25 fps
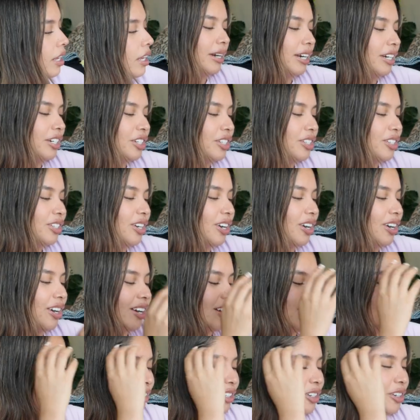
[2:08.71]
I just
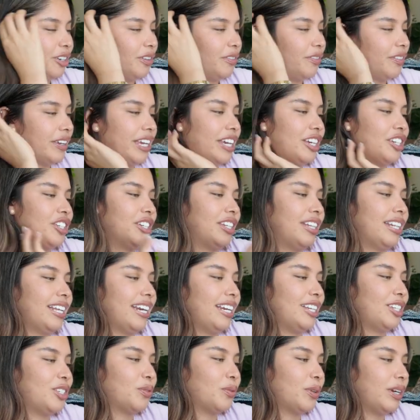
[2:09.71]
got a notification
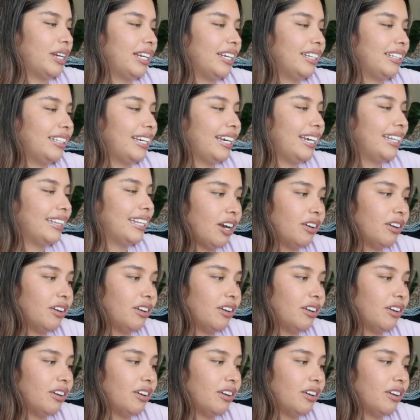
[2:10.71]
that it's running late.